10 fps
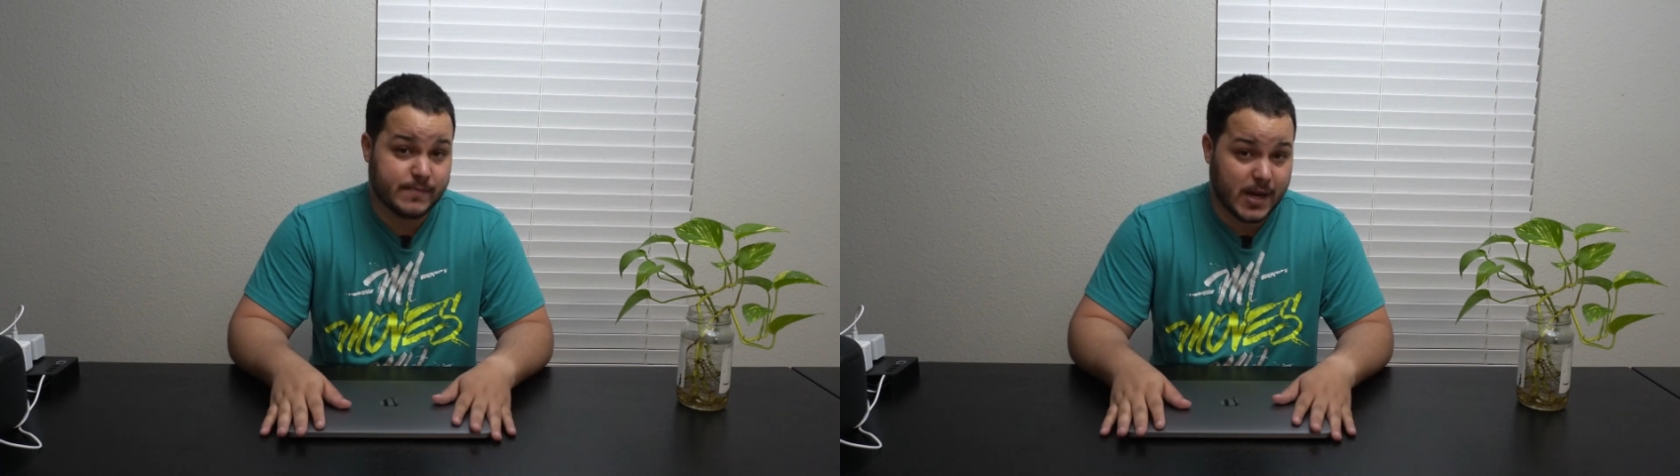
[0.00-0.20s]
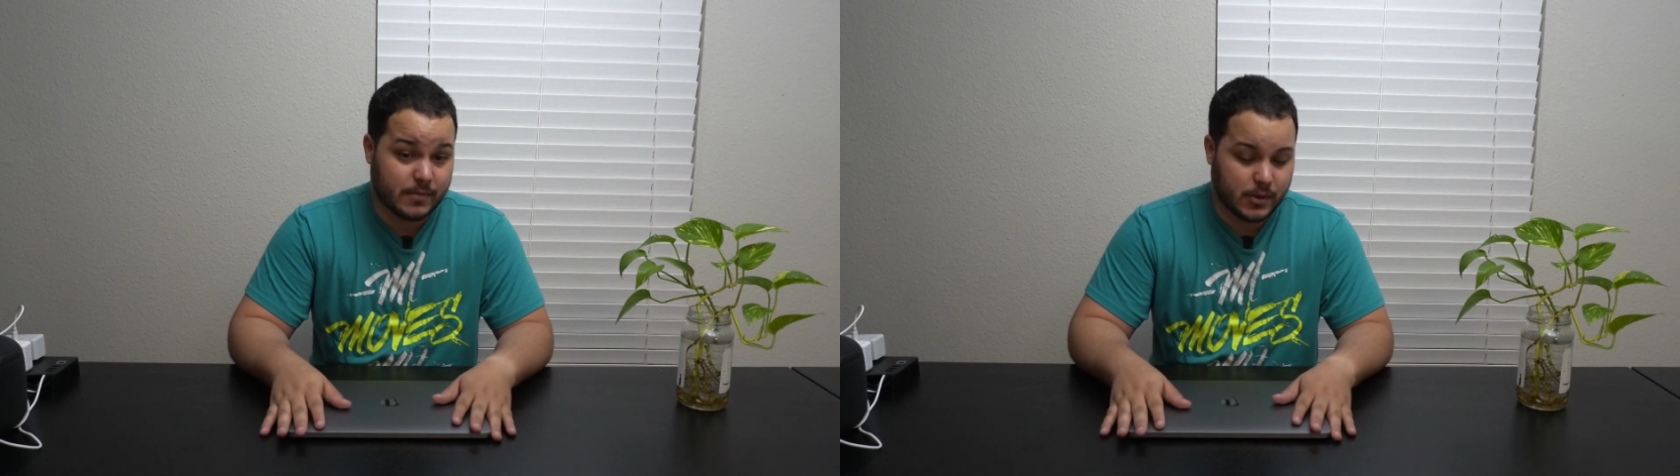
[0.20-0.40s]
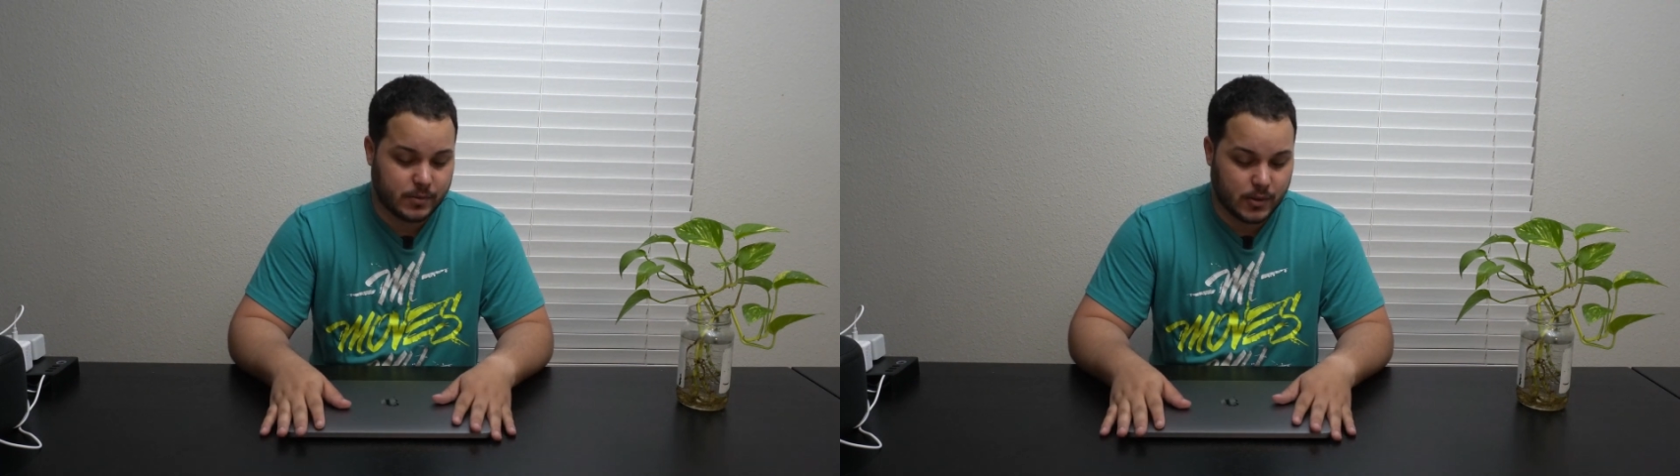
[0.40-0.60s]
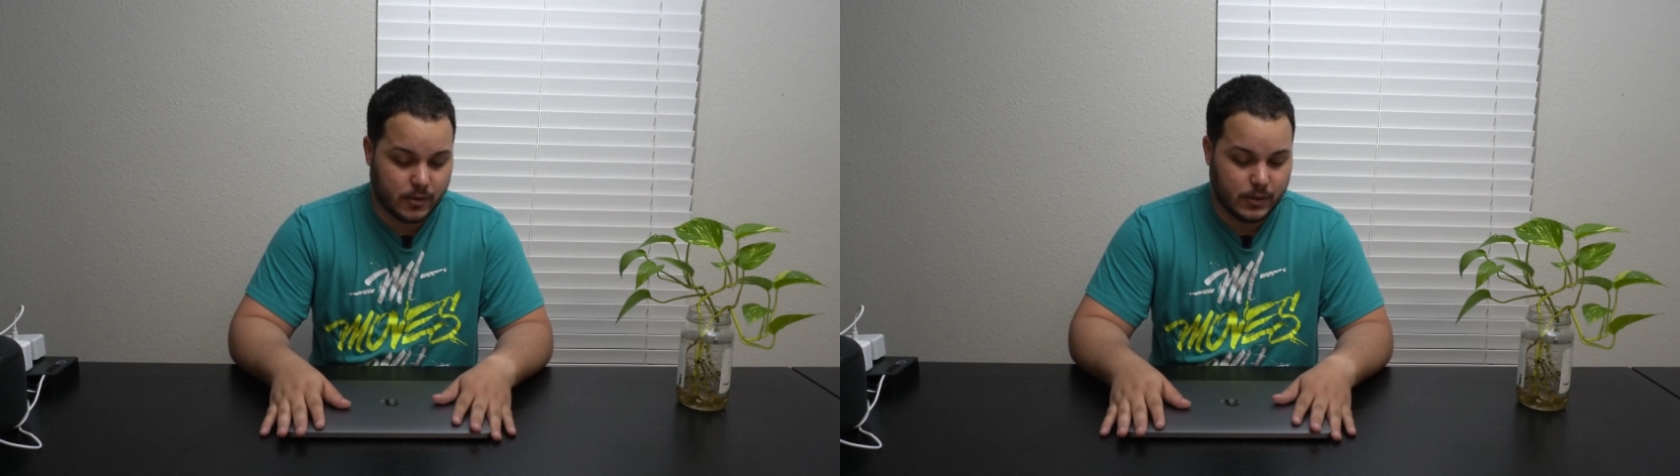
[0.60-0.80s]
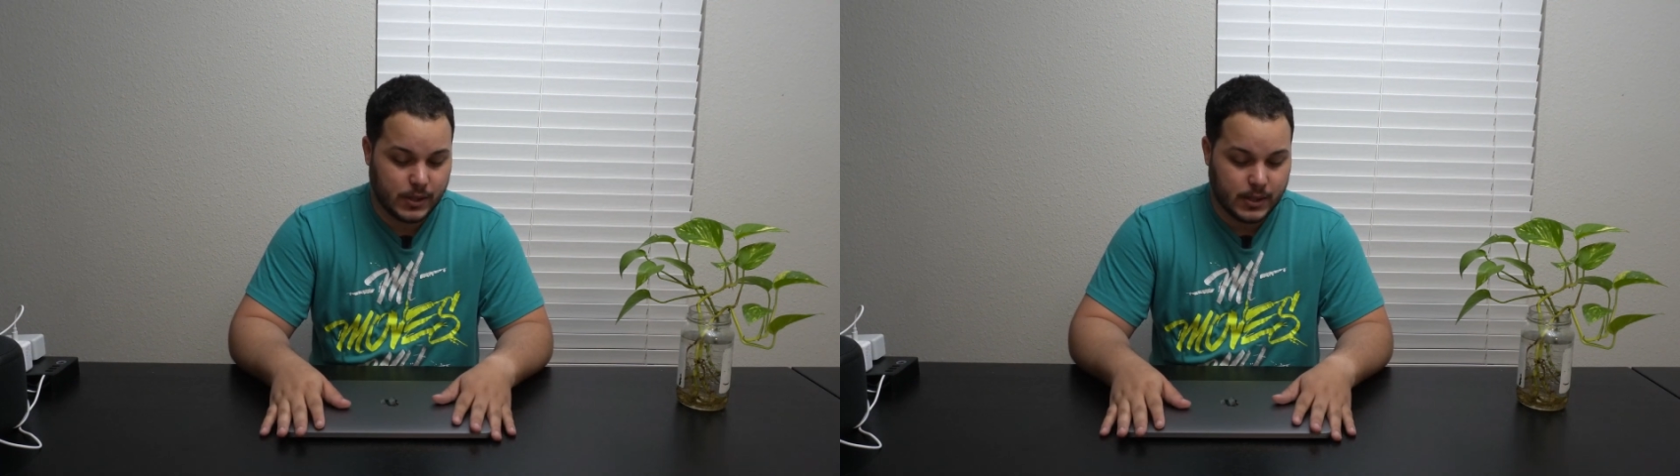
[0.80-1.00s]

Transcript: MacBook Pro.